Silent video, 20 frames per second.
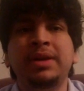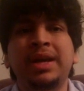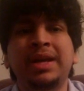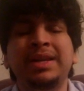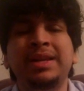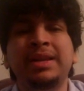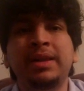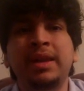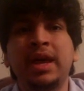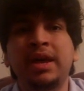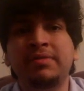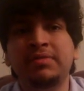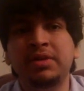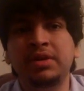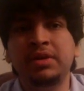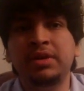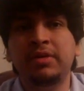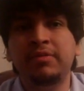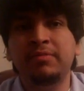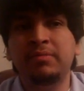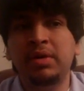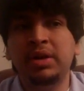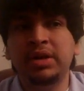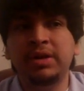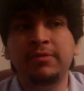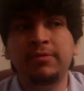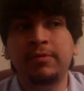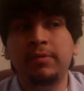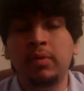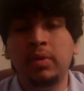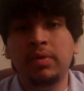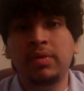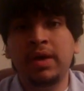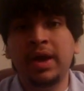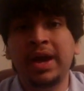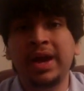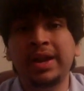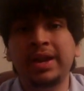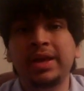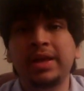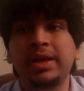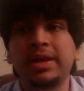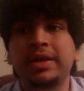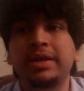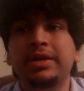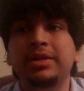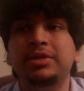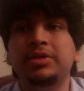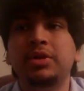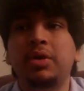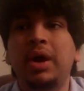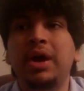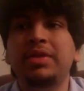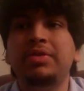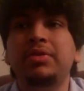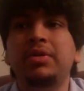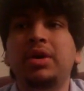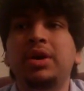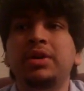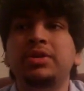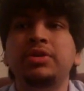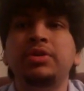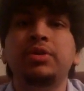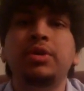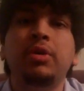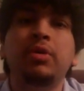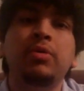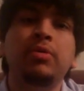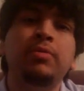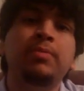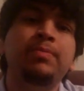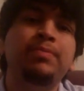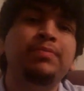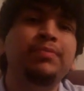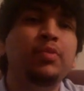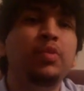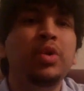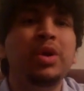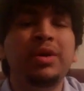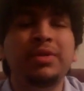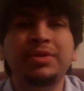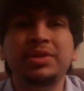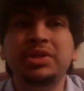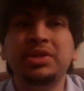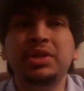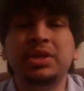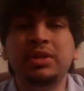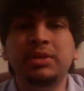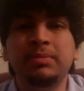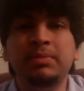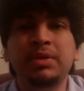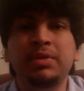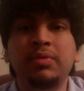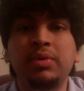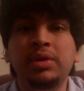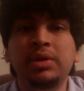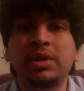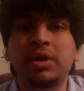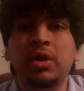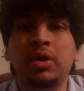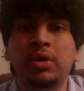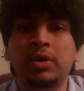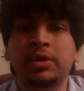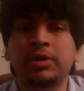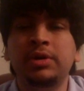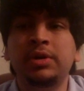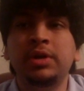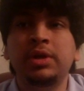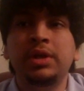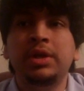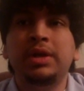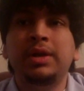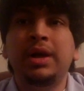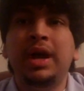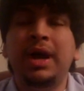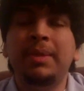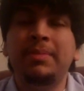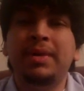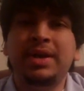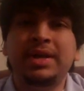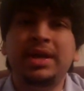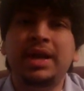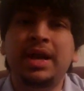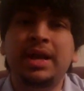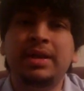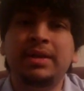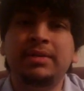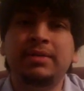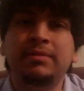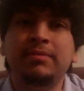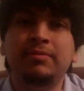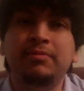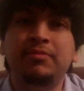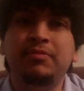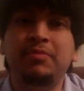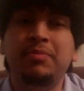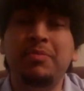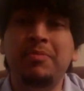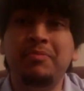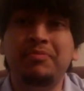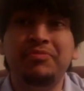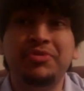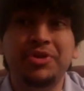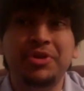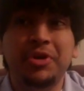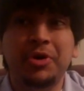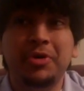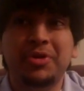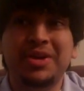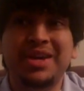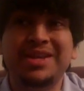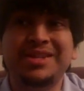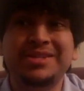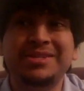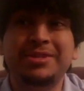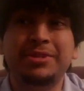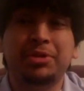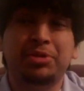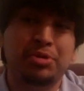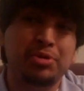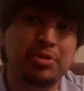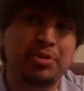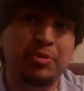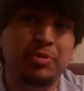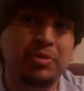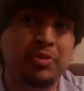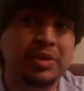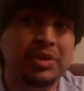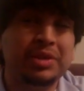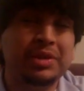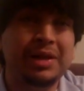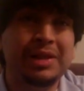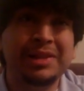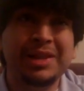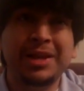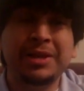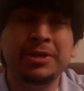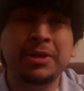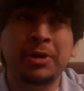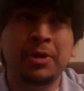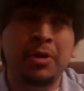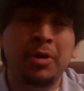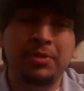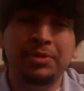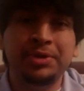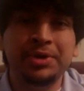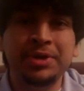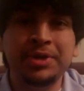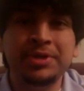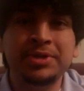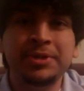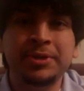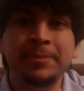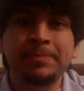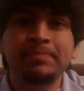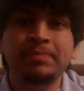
I didn't have enough money for that. So I thought, well, this is gonna be really hard. I might not, get through with collecting all these.